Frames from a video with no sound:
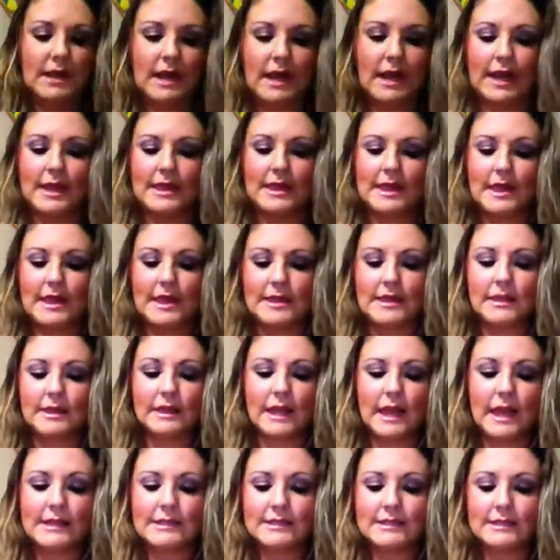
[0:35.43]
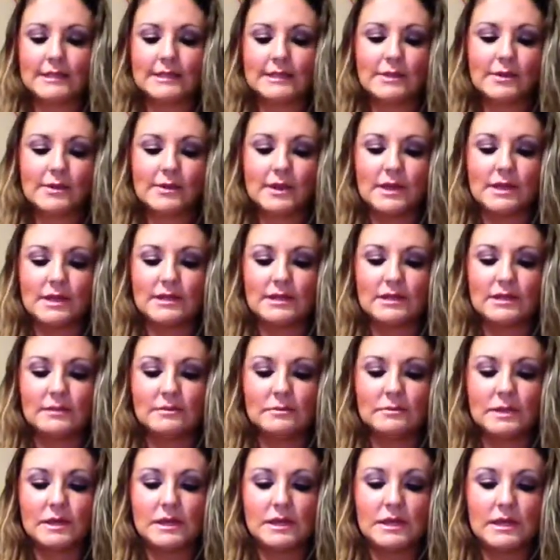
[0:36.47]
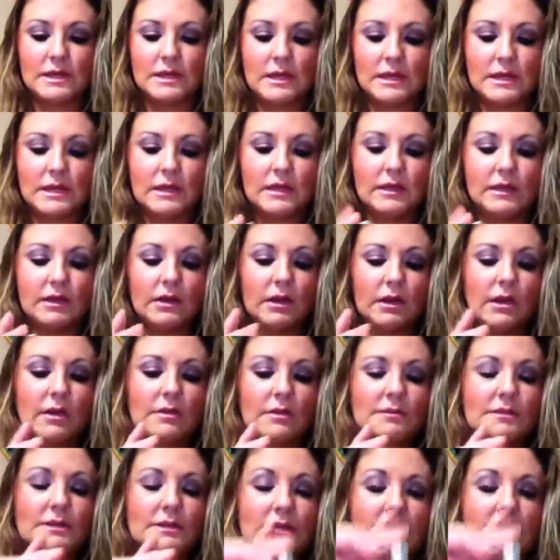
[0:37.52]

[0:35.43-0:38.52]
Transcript: And then the last is going to be Urban